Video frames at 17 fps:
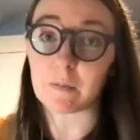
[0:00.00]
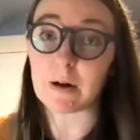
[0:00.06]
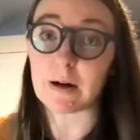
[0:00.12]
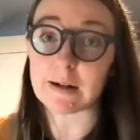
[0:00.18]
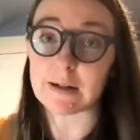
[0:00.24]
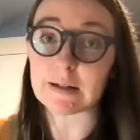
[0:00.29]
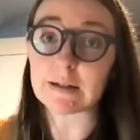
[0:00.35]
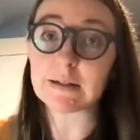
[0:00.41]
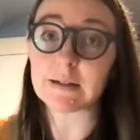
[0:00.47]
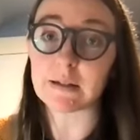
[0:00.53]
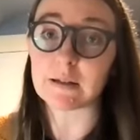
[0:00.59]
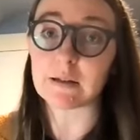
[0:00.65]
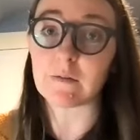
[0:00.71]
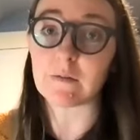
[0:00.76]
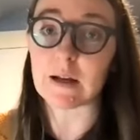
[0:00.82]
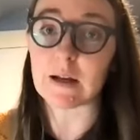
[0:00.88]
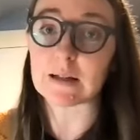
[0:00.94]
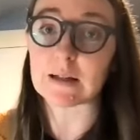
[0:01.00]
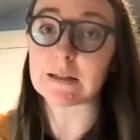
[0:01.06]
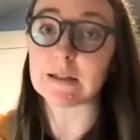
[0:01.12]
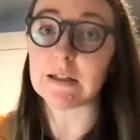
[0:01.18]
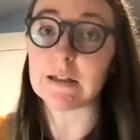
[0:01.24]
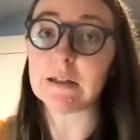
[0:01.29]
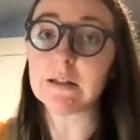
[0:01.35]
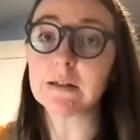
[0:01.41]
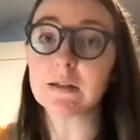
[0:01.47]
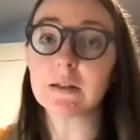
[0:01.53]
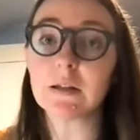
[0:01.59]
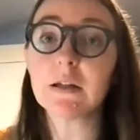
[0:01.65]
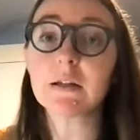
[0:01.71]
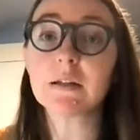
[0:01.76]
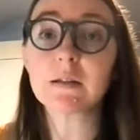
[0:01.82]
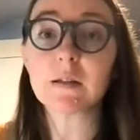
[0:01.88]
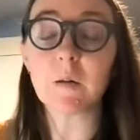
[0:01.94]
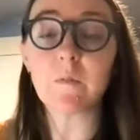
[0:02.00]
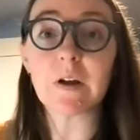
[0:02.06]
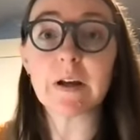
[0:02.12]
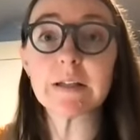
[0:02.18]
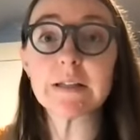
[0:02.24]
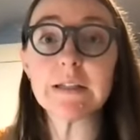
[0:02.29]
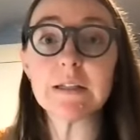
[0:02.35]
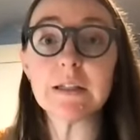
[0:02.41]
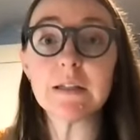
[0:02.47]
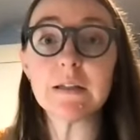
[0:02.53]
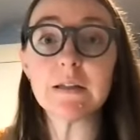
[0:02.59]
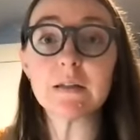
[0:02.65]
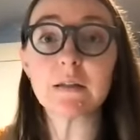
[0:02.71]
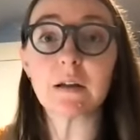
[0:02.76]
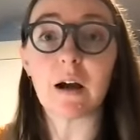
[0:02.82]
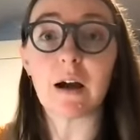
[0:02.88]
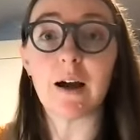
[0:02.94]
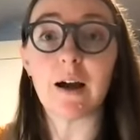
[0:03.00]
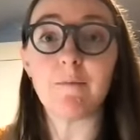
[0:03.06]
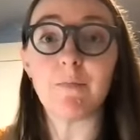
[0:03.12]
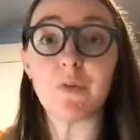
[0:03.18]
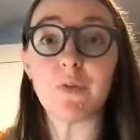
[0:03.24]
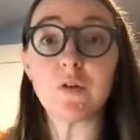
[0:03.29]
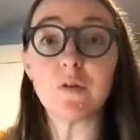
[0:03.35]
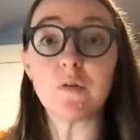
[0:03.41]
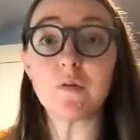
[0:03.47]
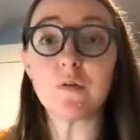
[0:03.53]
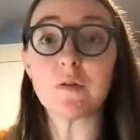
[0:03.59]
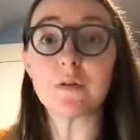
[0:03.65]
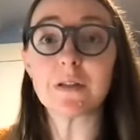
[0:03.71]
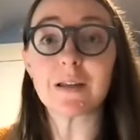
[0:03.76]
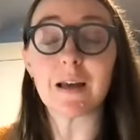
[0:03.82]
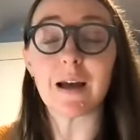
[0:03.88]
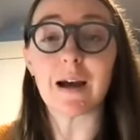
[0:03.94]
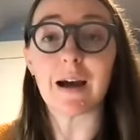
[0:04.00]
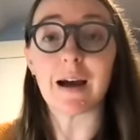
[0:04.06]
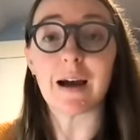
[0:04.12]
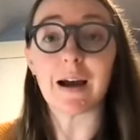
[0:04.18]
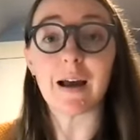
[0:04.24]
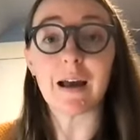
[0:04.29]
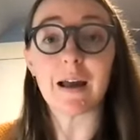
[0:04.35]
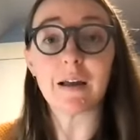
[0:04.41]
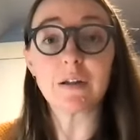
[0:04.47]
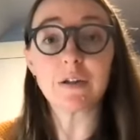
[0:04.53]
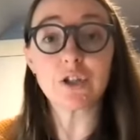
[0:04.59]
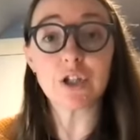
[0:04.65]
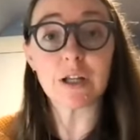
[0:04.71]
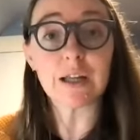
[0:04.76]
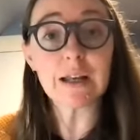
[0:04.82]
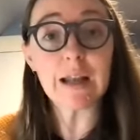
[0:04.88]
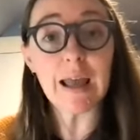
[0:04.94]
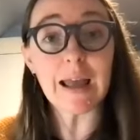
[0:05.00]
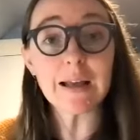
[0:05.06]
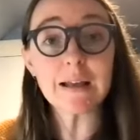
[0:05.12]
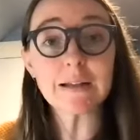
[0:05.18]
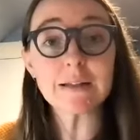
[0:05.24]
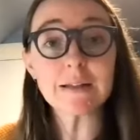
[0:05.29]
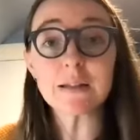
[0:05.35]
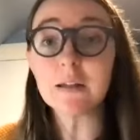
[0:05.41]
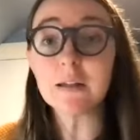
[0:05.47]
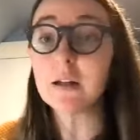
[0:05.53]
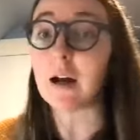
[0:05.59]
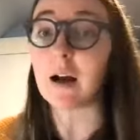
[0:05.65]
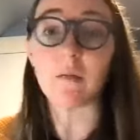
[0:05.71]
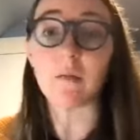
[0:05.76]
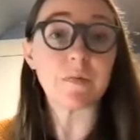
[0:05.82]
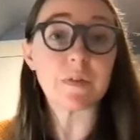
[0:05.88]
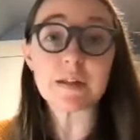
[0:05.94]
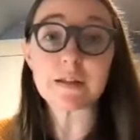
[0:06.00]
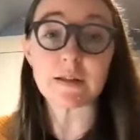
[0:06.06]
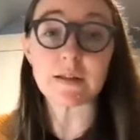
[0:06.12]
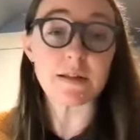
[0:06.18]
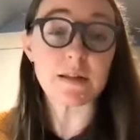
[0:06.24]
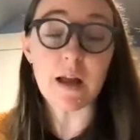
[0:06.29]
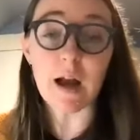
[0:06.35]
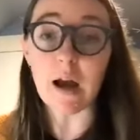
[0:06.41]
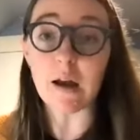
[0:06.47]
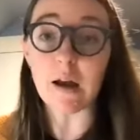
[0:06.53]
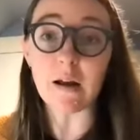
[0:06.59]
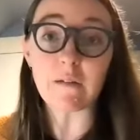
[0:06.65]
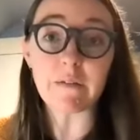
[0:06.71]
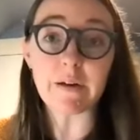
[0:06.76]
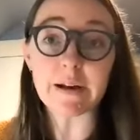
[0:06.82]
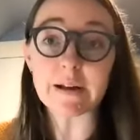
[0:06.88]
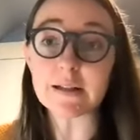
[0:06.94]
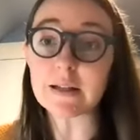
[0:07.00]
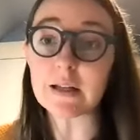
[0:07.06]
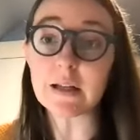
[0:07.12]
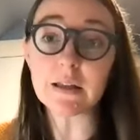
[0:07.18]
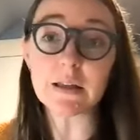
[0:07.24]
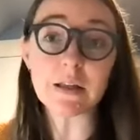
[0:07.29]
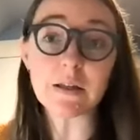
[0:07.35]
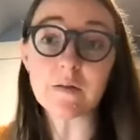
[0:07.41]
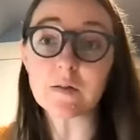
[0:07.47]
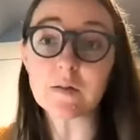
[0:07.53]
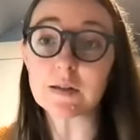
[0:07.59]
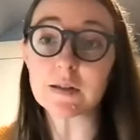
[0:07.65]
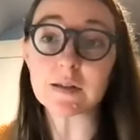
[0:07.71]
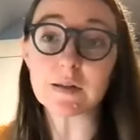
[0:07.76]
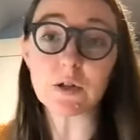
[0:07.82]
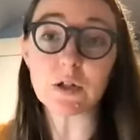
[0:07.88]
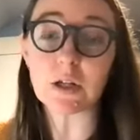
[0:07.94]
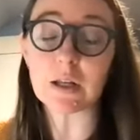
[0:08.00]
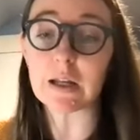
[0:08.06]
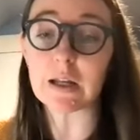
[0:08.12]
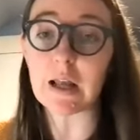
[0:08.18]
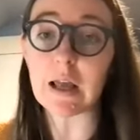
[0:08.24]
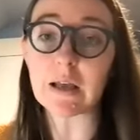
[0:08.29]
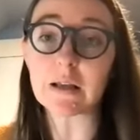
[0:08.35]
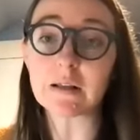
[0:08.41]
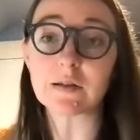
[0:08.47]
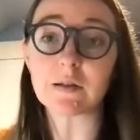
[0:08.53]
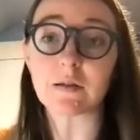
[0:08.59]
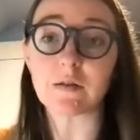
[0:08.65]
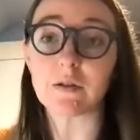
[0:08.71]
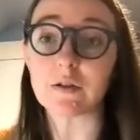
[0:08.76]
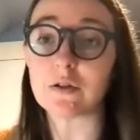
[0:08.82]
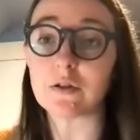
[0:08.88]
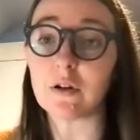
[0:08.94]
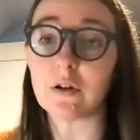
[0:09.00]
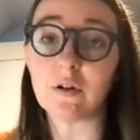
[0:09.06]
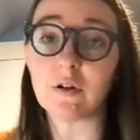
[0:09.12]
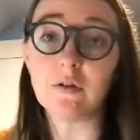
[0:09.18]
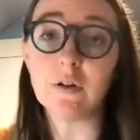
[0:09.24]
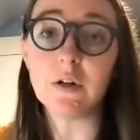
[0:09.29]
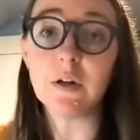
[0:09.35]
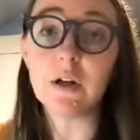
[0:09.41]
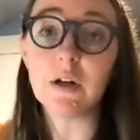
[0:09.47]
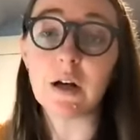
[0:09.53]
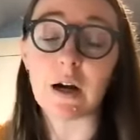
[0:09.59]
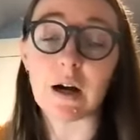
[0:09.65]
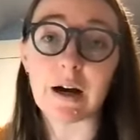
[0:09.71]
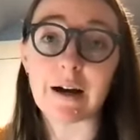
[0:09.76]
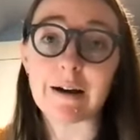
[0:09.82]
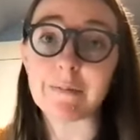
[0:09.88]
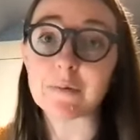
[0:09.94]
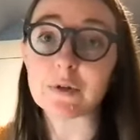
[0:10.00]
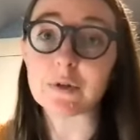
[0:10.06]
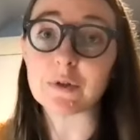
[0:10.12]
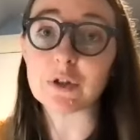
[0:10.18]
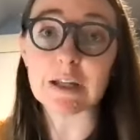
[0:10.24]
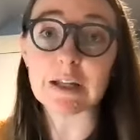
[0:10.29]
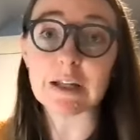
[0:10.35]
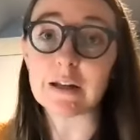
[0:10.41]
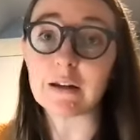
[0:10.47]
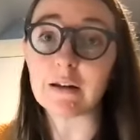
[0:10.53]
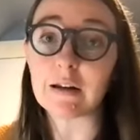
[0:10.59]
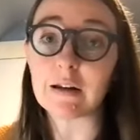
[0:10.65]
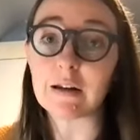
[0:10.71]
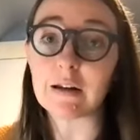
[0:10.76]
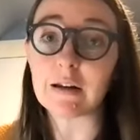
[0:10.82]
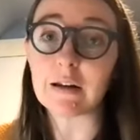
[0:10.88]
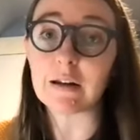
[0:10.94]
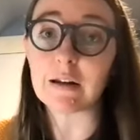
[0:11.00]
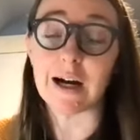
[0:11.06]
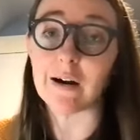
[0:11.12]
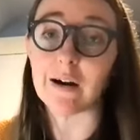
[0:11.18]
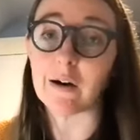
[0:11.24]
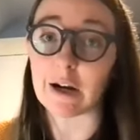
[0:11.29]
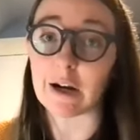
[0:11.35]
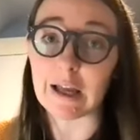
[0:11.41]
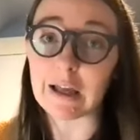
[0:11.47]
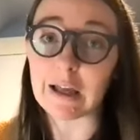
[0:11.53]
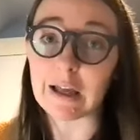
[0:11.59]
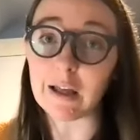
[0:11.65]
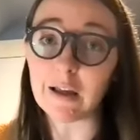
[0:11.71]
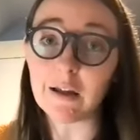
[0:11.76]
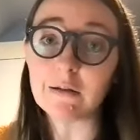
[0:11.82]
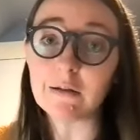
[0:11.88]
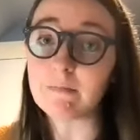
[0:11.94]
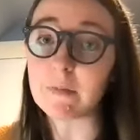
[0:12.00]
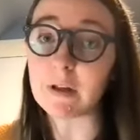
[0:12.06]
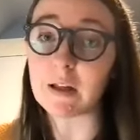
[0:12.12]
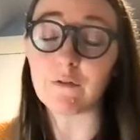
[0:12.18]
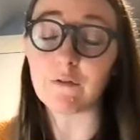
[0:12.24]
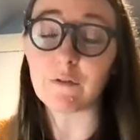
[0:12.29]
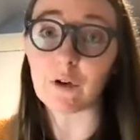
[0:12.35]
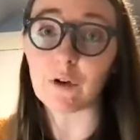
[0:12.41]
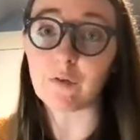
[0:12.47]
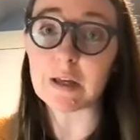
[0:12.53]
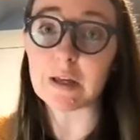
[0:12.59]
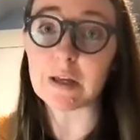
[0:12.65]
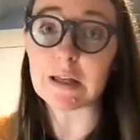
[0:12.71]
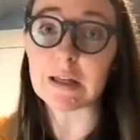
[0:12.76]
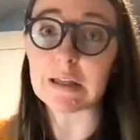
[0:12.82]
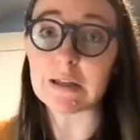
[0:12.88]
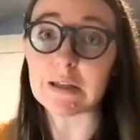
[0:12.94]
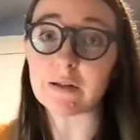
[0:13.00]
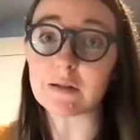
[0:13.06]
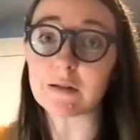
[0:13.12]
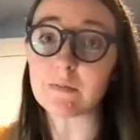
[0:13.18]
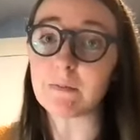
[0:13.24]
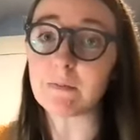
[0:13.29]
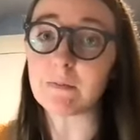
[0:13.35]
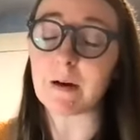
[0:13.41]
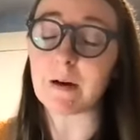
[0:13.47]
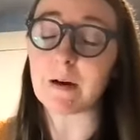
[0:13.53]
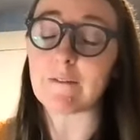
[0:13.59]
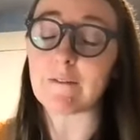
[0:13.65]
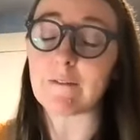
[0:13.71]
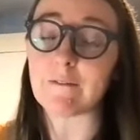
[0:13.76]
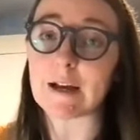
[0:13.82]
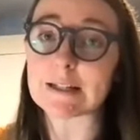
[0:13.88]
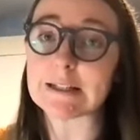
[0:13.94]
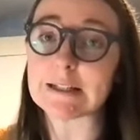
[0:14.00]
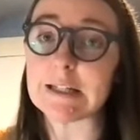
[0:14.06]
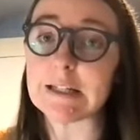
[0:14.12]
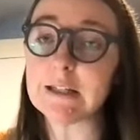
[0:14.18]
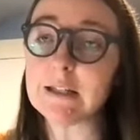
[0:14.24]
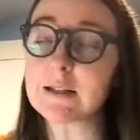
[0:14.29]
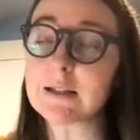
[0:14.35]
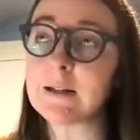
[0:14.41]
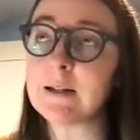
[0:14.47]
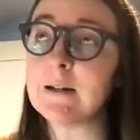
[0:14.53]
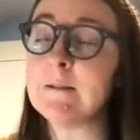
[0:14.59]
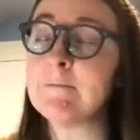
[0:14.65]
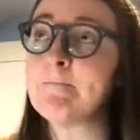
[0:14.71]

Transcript: products in the vaccines. Some vaccines um, use uh, chicken eggs. Um, this is not a vaccine that uses chicken eggs, so there's no um, chicken uh, or egg involvement in these uh, vaccines.